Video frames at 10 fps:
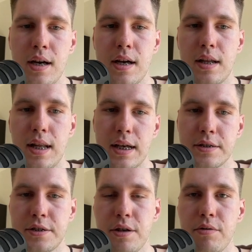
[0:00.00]
like
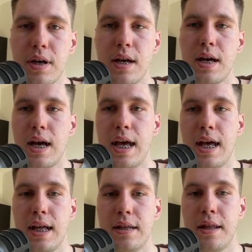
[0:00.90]
so.
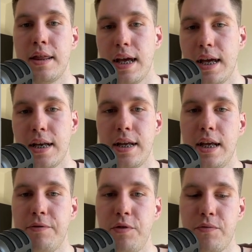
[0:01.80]
And then
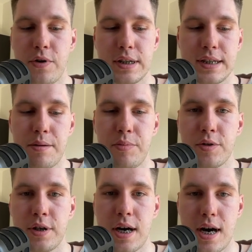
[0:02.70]
if you, for
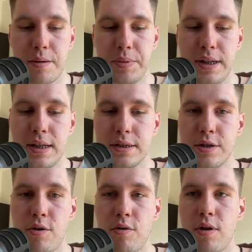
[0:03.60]
example, copy this
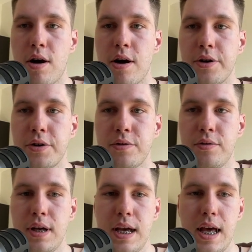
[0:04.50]
whole
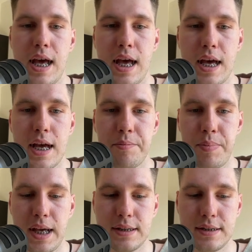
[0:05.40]
article and
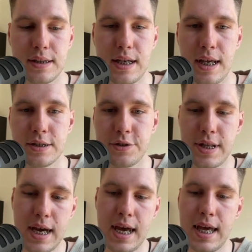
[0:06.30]
paste it into
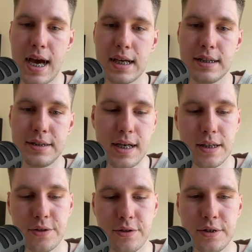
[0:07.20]
the AI
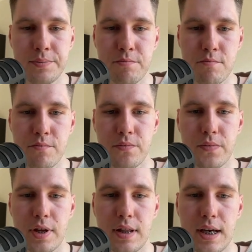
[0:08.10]
detectors,
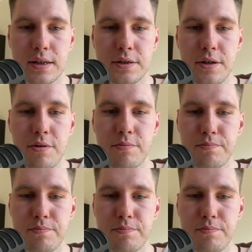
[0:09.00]
like so,